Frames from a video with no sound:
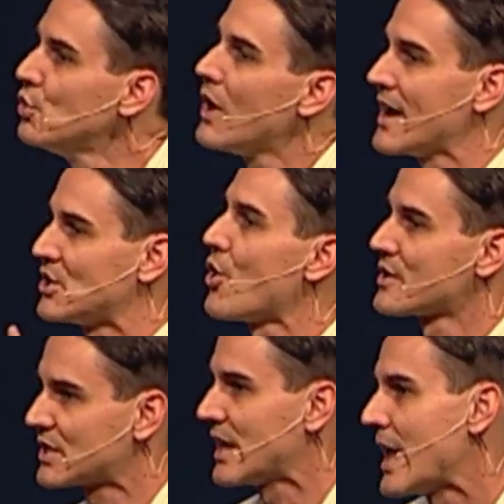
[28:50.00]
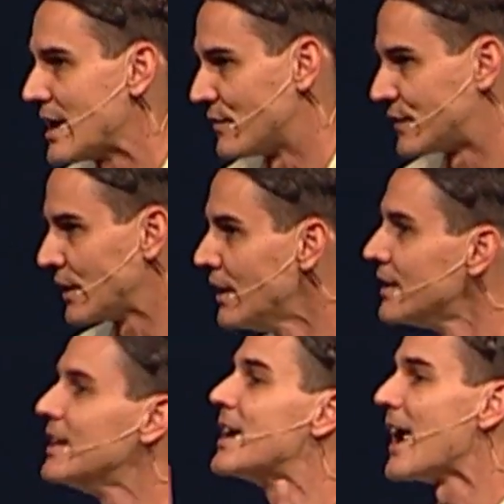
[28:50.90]
guys are saved.
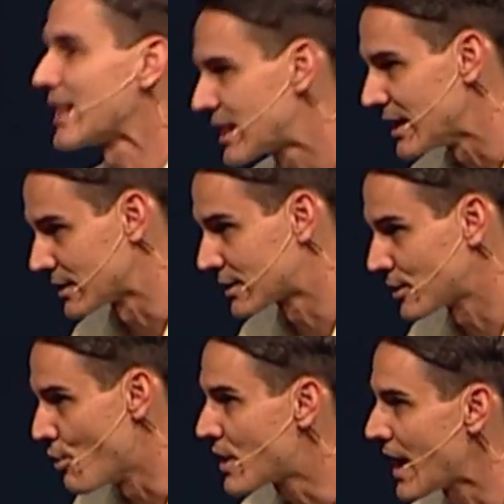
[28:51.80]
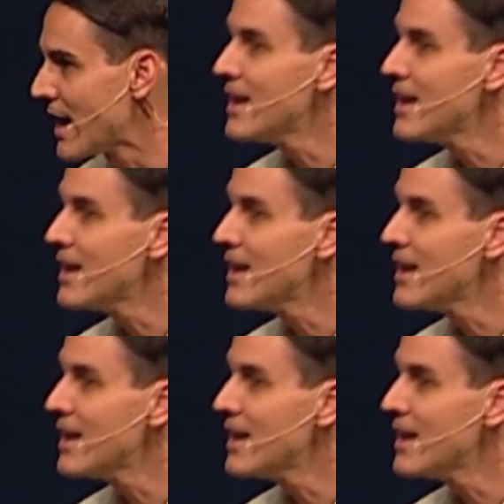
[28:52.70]
You got this, okay?